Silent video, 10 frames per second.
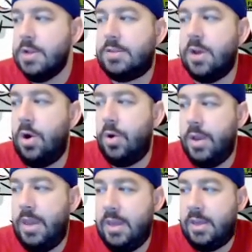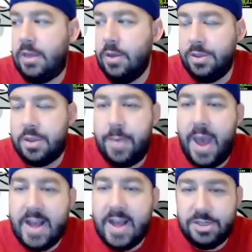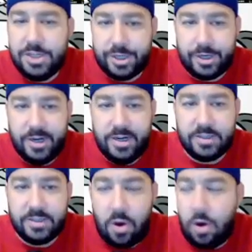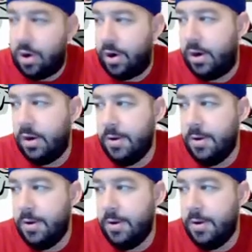So he killed the passenger in his car.